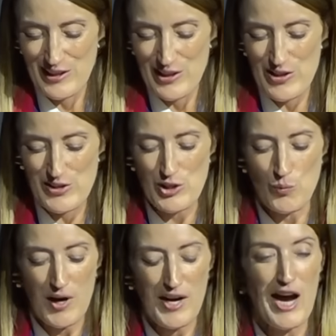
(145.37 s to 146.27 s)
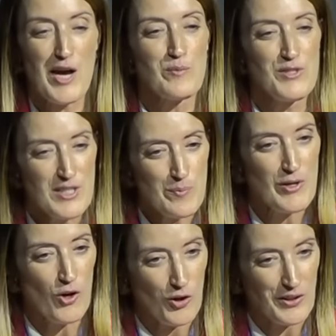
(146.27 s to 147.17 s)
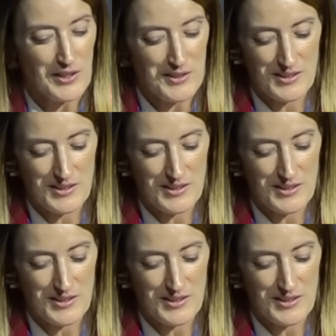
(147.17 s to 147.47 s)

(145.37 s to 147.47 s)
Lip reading: This is why I am deeply honored